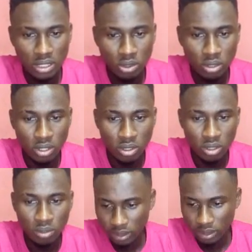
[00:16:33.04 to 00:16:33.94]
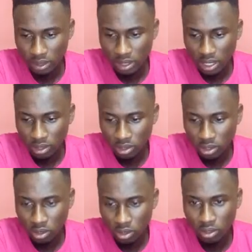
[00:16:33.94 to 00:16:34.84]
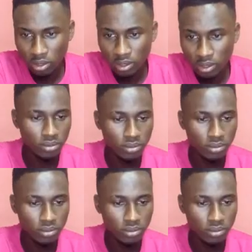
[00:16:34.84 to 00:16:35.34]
has loaded up. The Kali docs is loading.